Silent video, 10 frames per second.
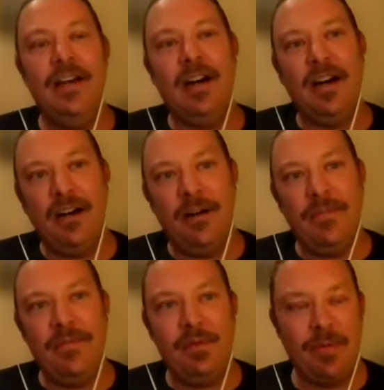
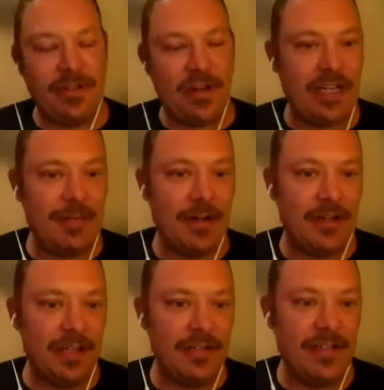We've been talking about
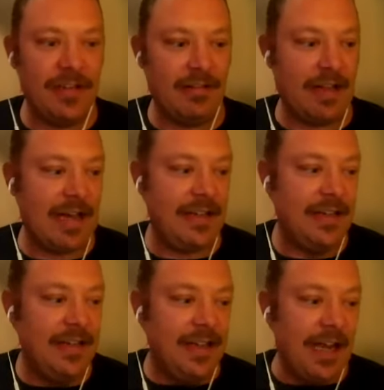Clinton a lot.
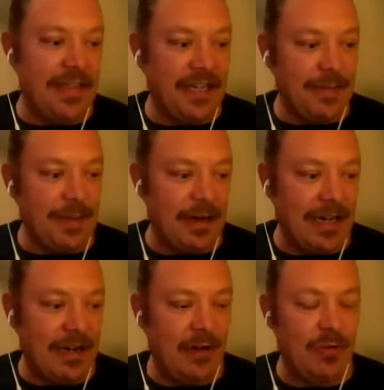I think about
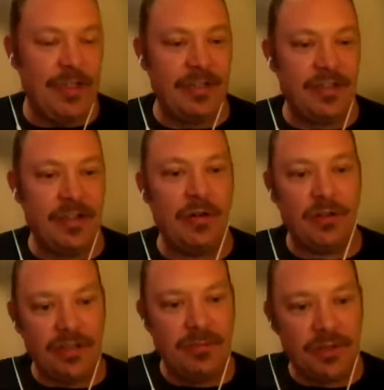how when
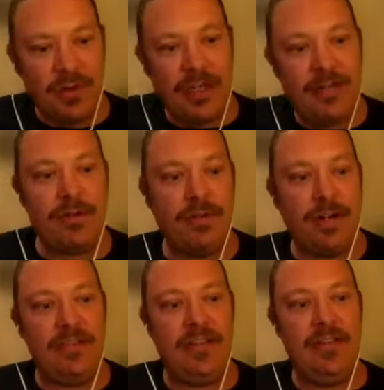Clinton was running for
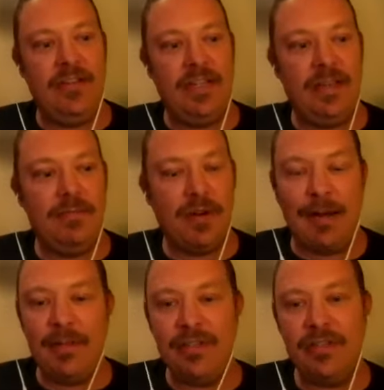presidency, he
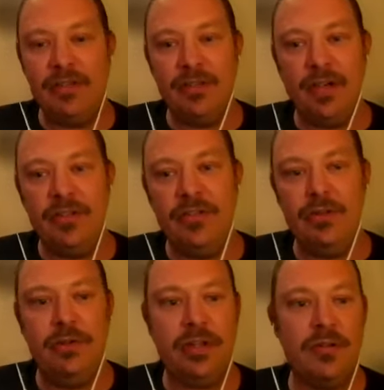promised to
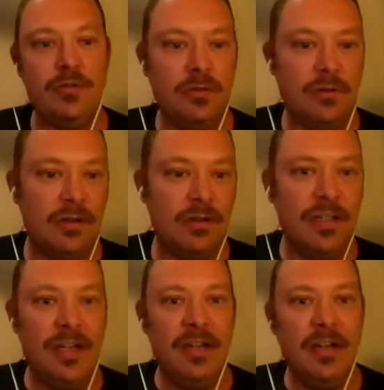undo the cruel
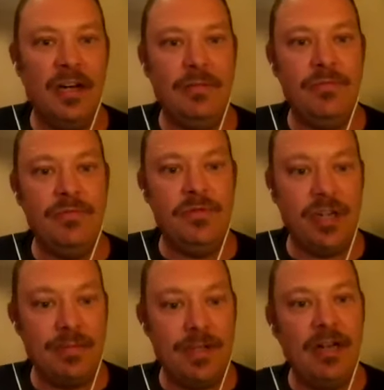
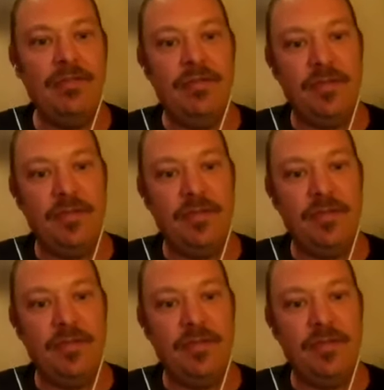treatment of